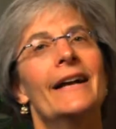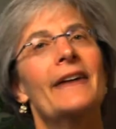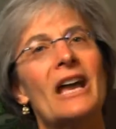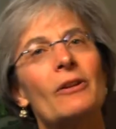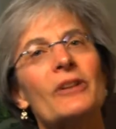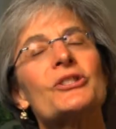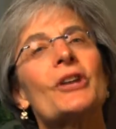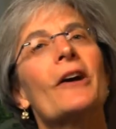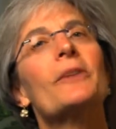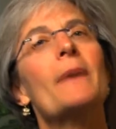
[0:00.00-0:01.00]
Now let's
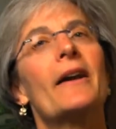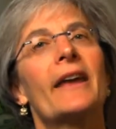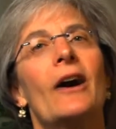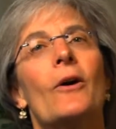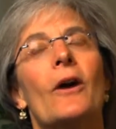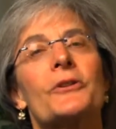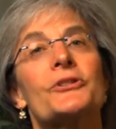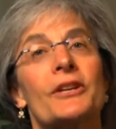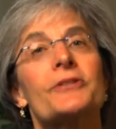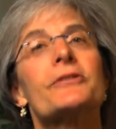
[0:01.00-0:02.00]
talk about how our
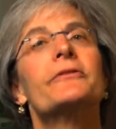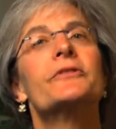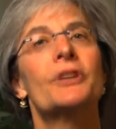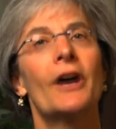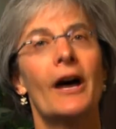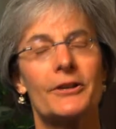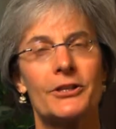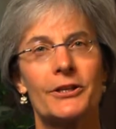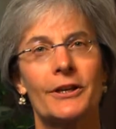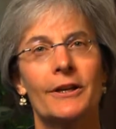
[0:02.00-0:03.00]
sense of
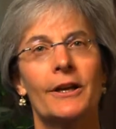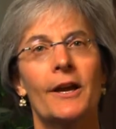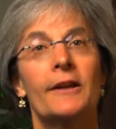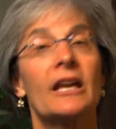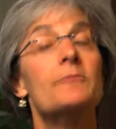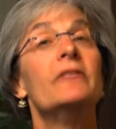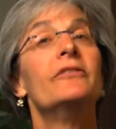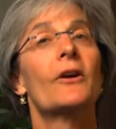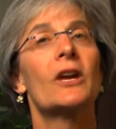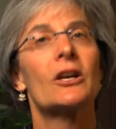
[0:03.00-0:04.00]
touch can be
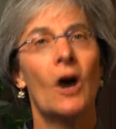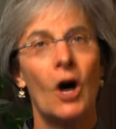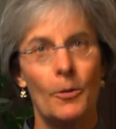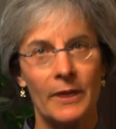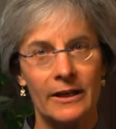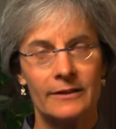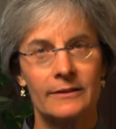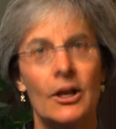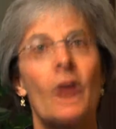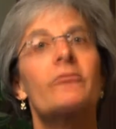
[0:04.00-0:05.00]
very calming,
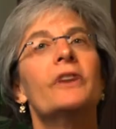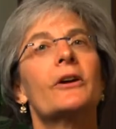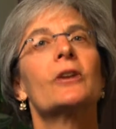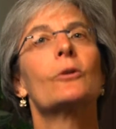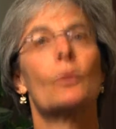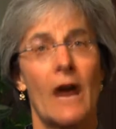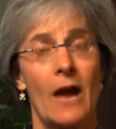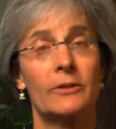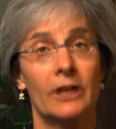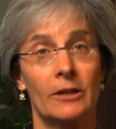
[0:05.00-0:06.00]
very
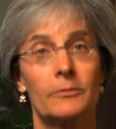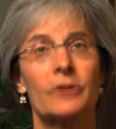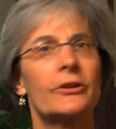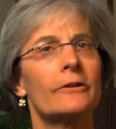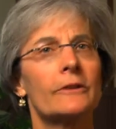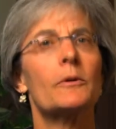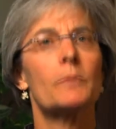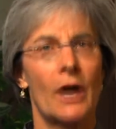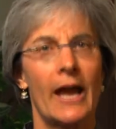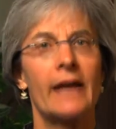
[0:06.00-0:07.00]
grounding, particularly when
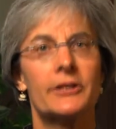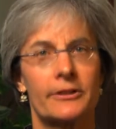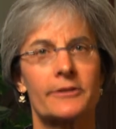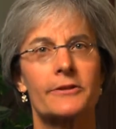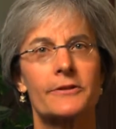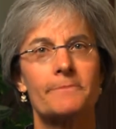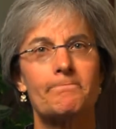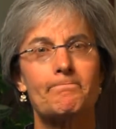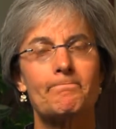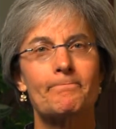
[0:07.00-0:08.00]
we're anxious.
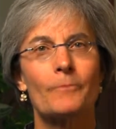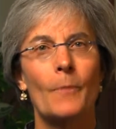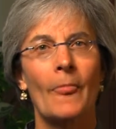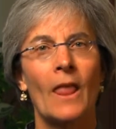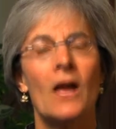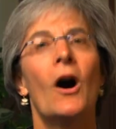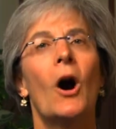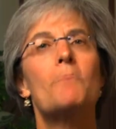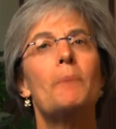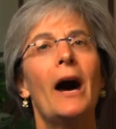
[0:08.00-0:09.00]

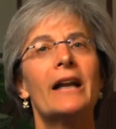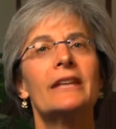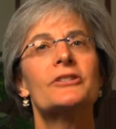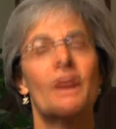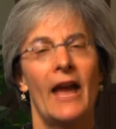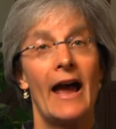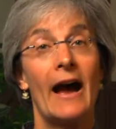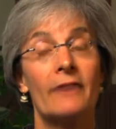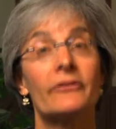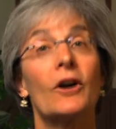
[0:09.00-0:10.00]
Our bodies
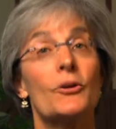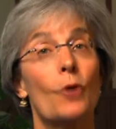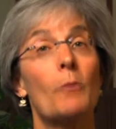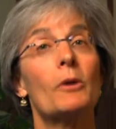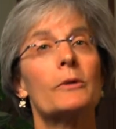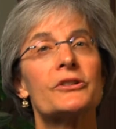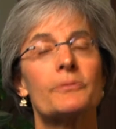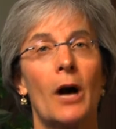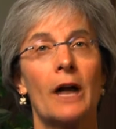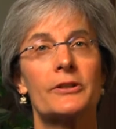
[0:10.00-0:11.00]
have a normal
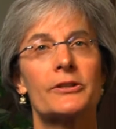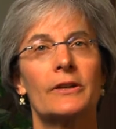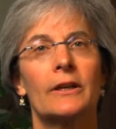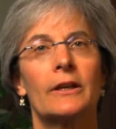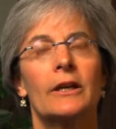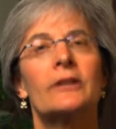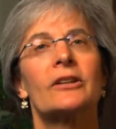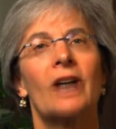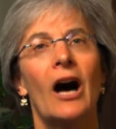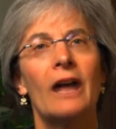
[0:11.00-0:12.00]
response to
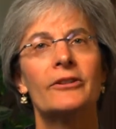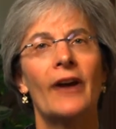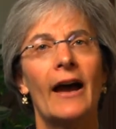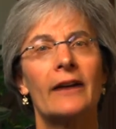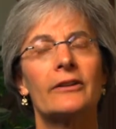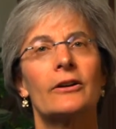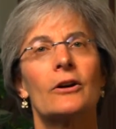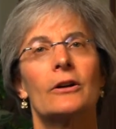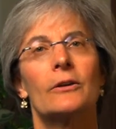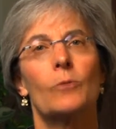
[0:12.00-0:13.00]
contact
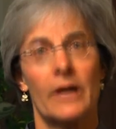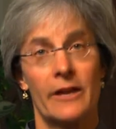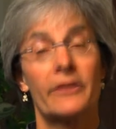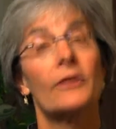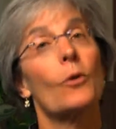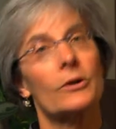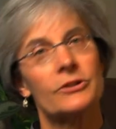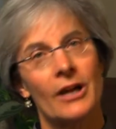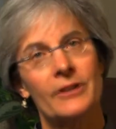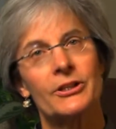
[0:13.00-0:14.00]
with or
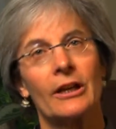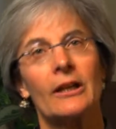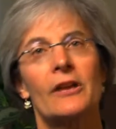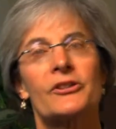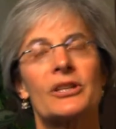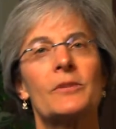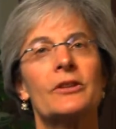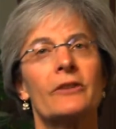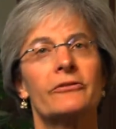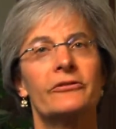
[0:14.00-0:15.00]
touching something
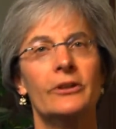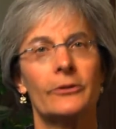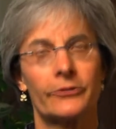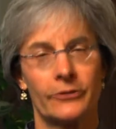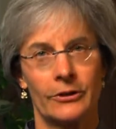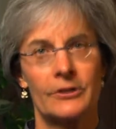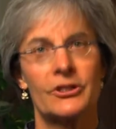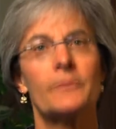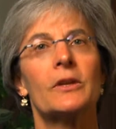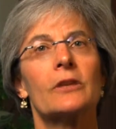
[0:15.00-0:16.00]
that feels good,
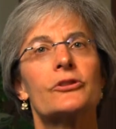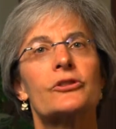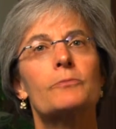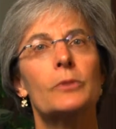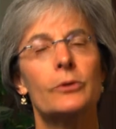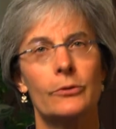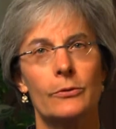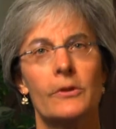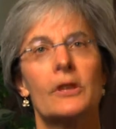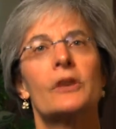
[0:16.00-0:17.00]
something
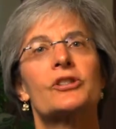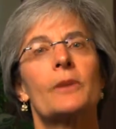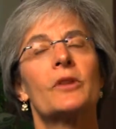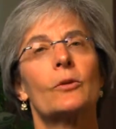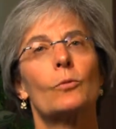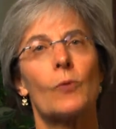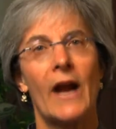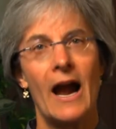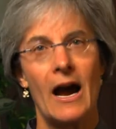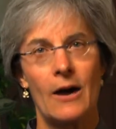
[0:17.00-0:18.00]
smooth, something
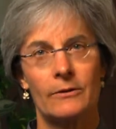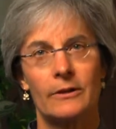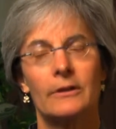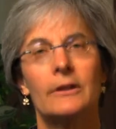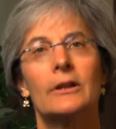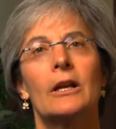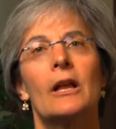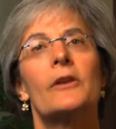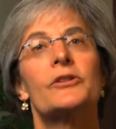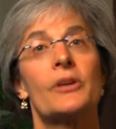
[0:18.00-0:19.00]
round,
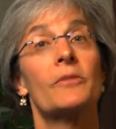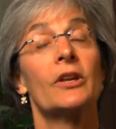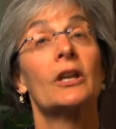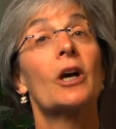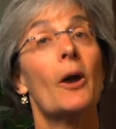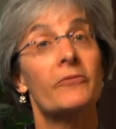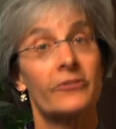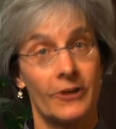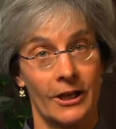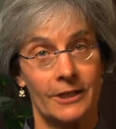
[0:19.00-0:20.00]
something
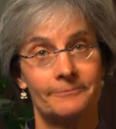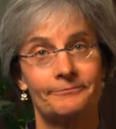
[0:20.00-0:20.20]
comforting.